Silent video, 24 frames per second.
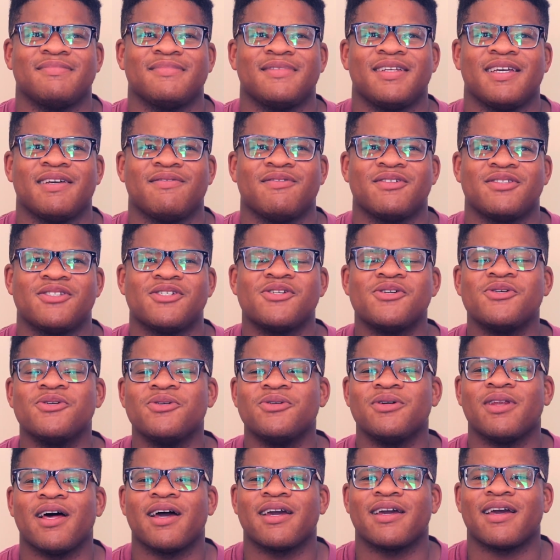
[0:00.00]
Give it to
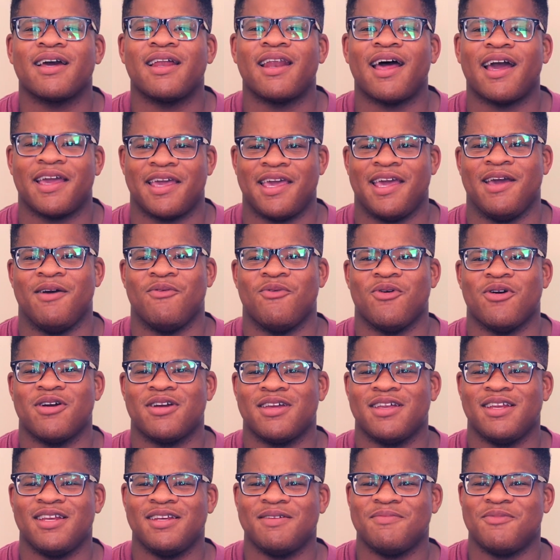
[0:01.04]
who? Like, and I can't work
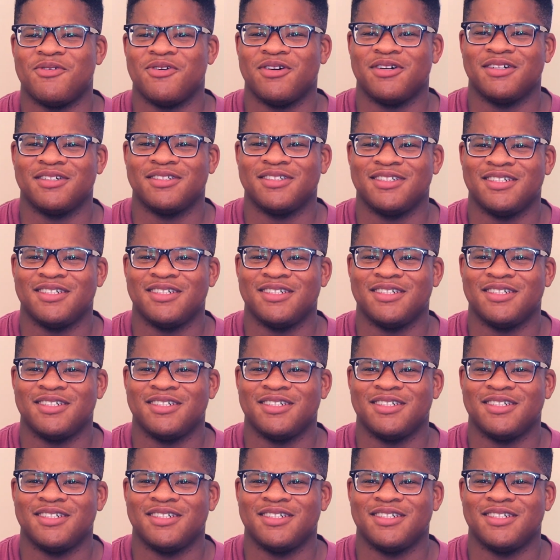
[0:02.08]
it anymore?